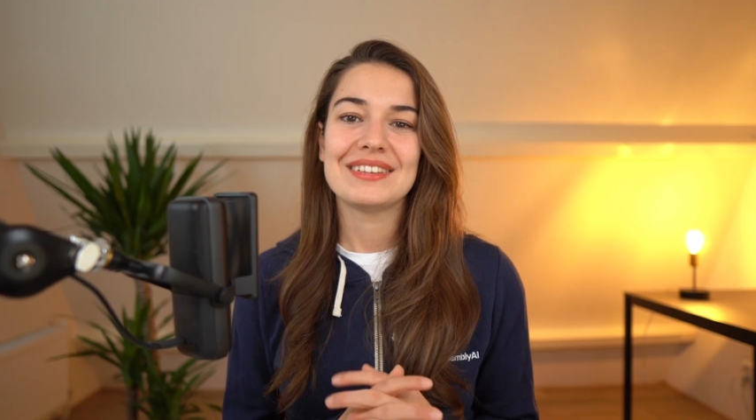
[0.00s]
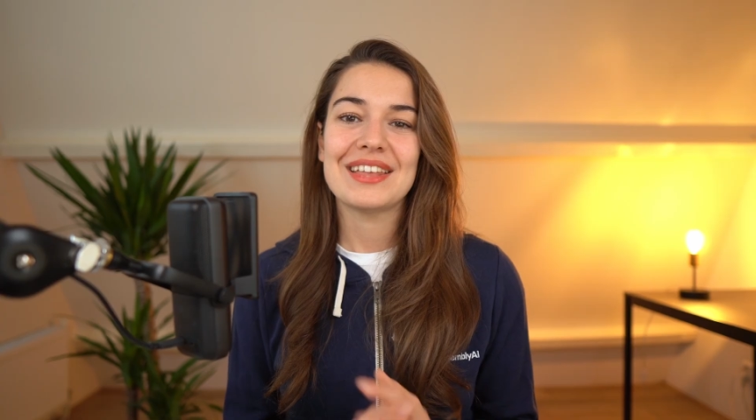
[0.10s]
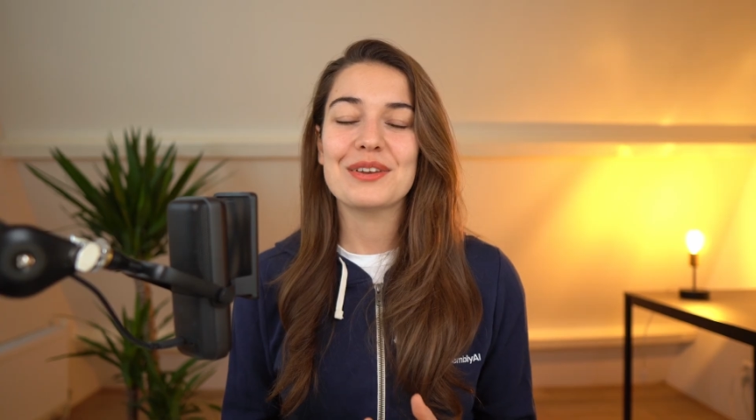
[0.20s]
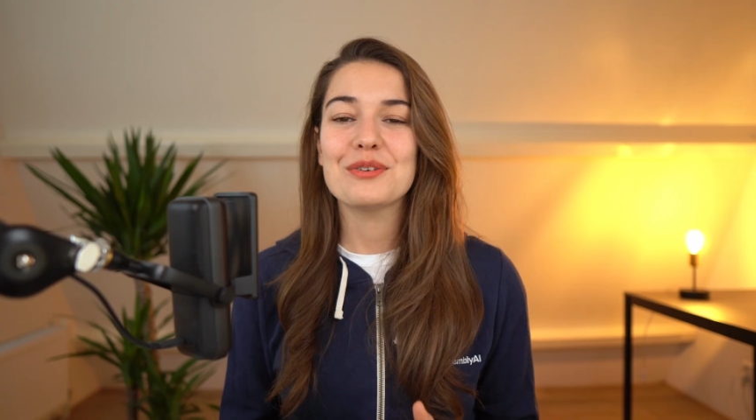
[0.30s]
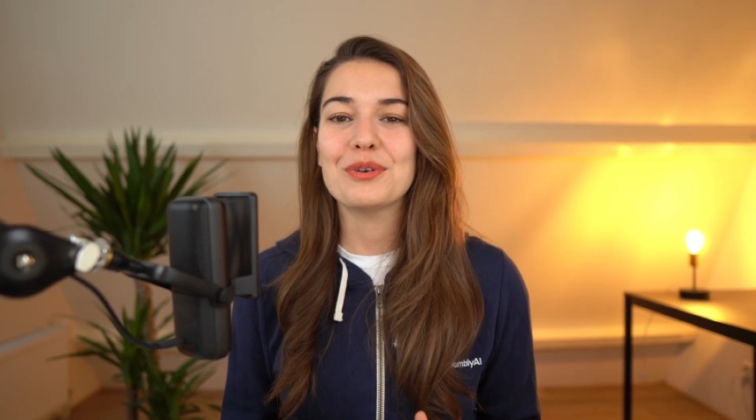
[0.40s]

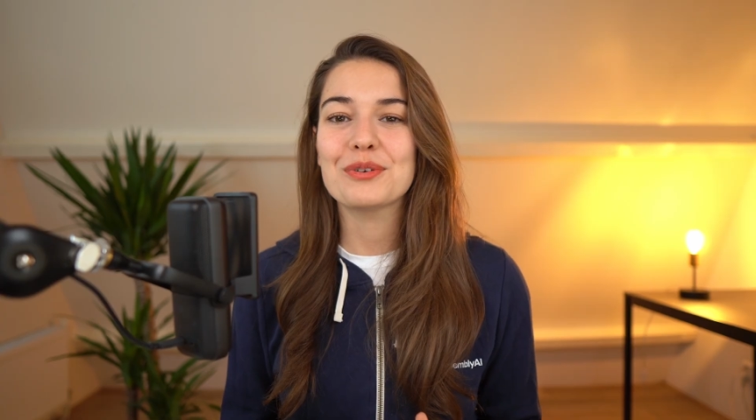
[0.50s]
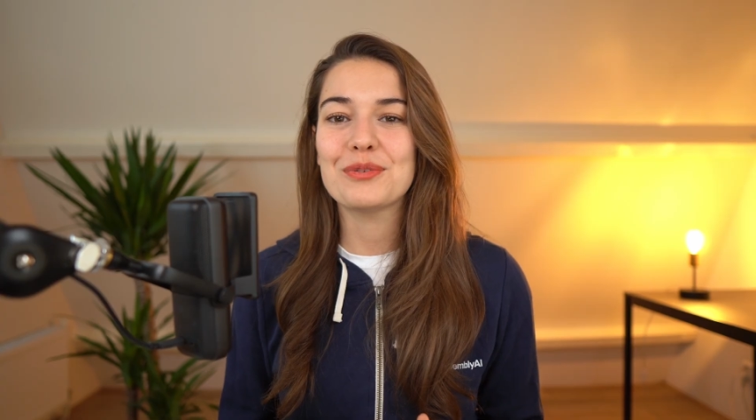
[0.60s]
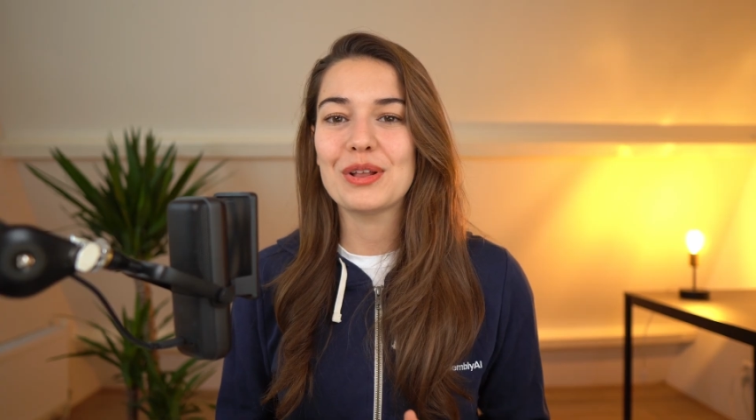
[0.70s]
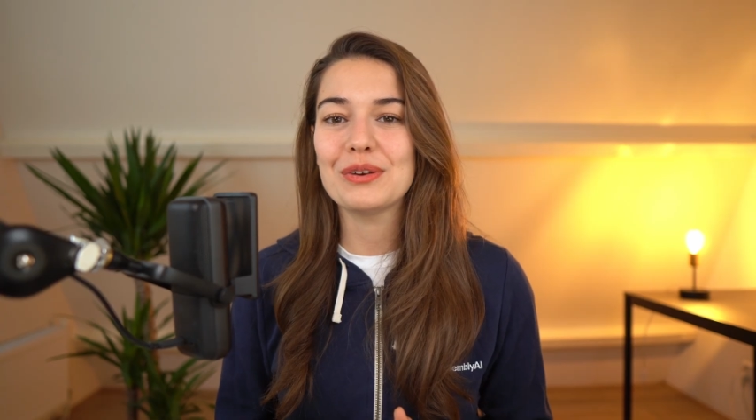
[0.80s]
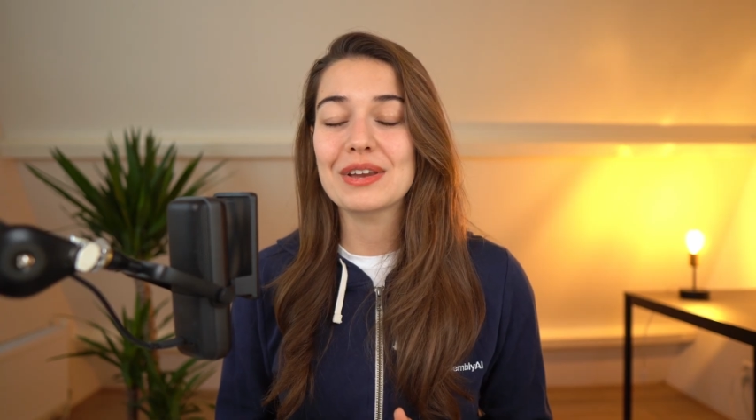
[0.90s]
Thank you for
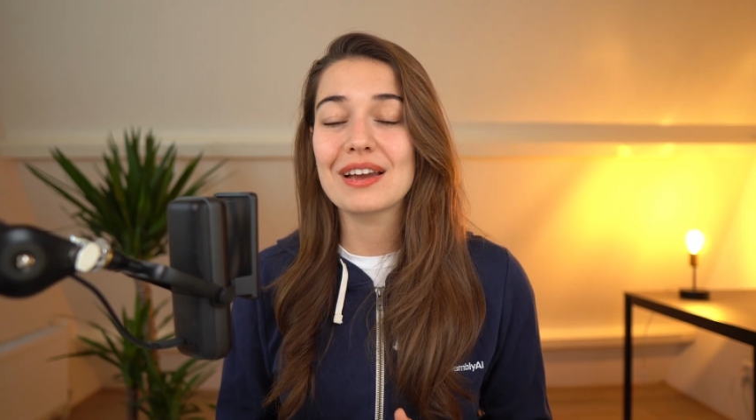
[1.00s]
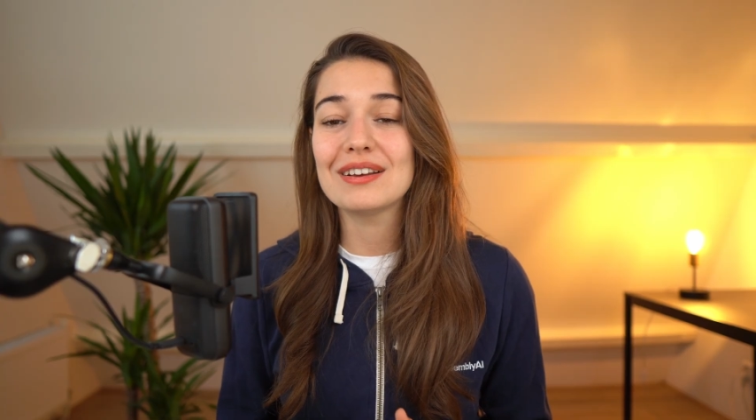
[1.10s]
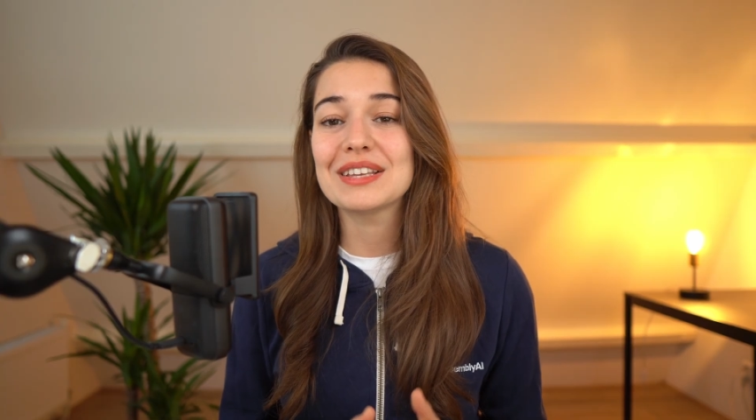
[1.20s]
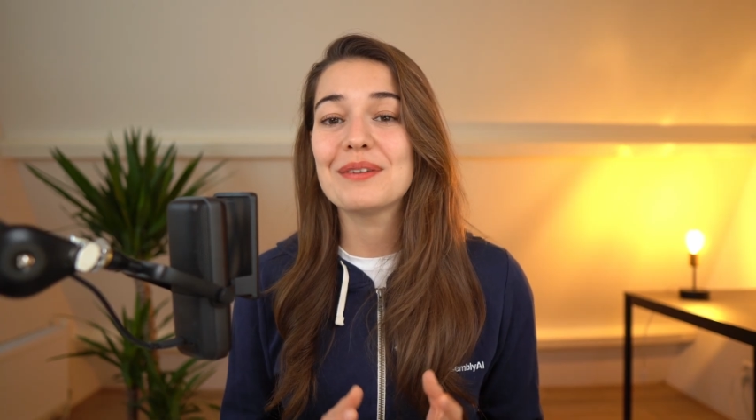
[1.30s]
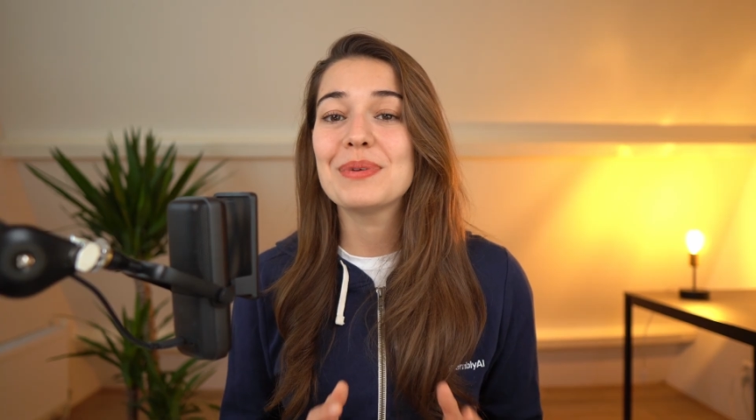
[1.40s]
following
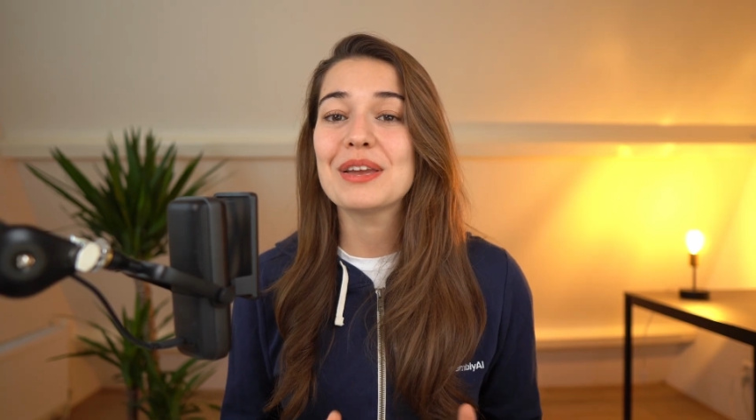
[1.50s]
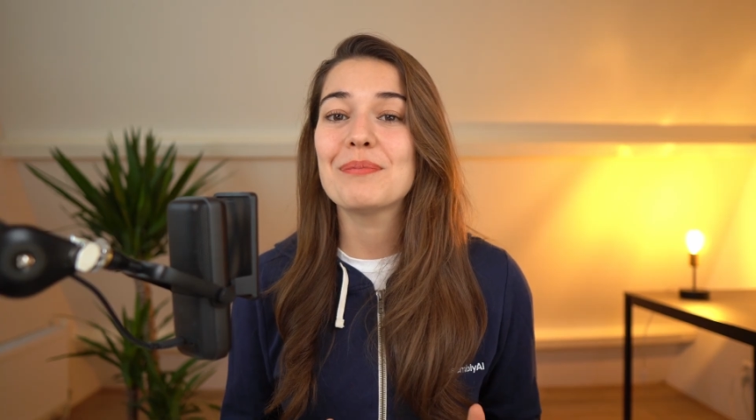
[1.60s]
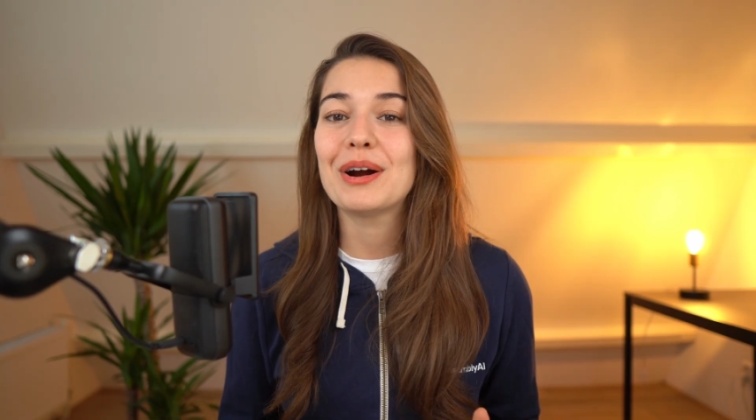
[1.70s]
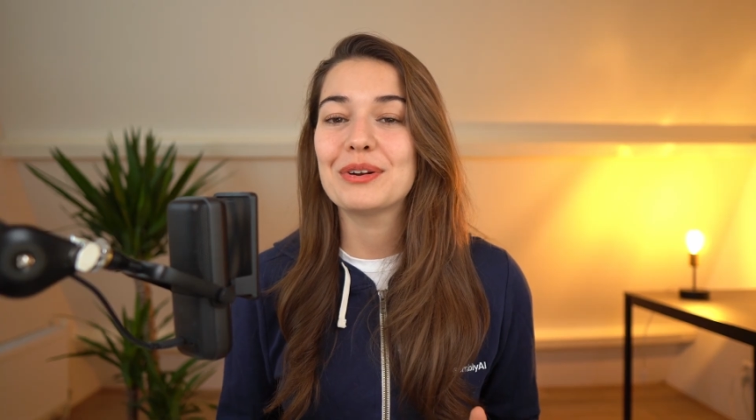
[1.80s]
us and being